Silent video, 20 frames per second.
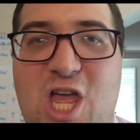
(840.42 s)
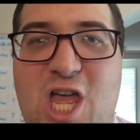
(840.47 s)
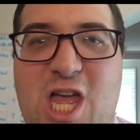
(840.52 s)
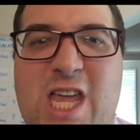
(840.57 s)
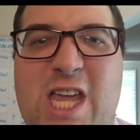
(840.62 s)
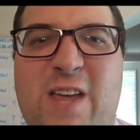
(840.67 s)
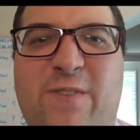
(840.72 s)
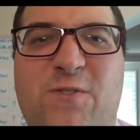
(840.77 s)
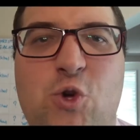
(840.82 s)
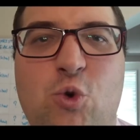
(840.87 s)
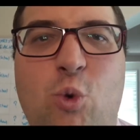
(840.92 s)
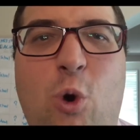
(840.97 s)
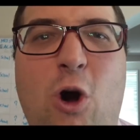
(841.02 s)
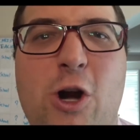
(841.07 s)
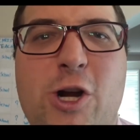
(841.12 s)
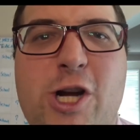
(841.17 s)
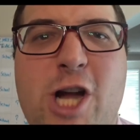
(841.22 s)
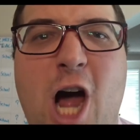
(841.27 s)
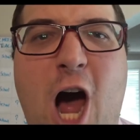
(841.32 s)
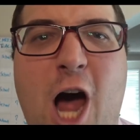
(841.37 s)
If you
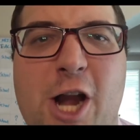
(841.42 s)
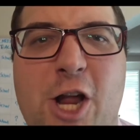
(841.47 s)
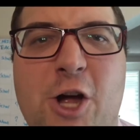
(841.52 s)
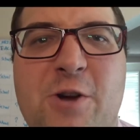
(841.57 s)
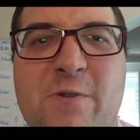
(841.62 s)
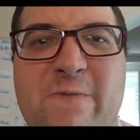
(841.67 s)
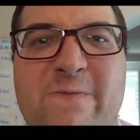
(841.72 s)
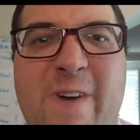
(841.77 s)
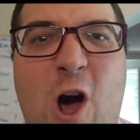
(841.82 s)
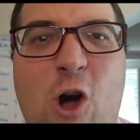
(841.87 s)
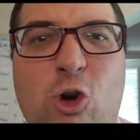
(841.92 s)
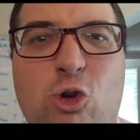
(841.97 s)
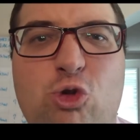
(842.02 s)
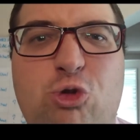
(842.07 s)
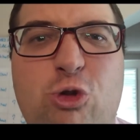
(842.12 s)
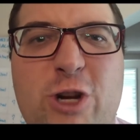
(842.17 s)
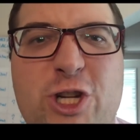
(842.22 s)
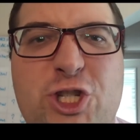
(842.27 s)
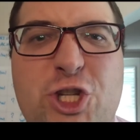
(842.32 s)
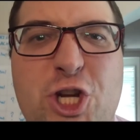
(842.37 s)
are not a devout
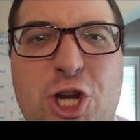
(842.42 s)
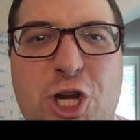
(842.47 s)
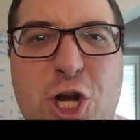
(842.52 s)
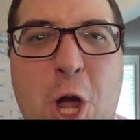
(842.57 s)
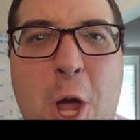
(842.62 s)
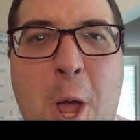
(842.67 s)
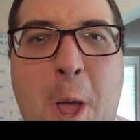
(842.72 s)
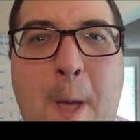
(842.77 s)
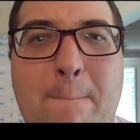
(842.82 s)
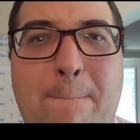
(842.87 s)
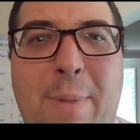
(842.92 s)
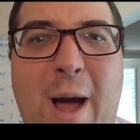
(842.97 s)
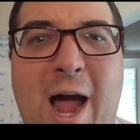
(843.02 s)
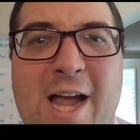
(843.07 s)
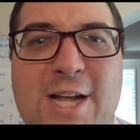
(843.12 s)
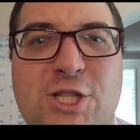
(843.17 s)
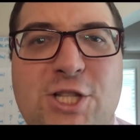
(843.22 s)
Christian, by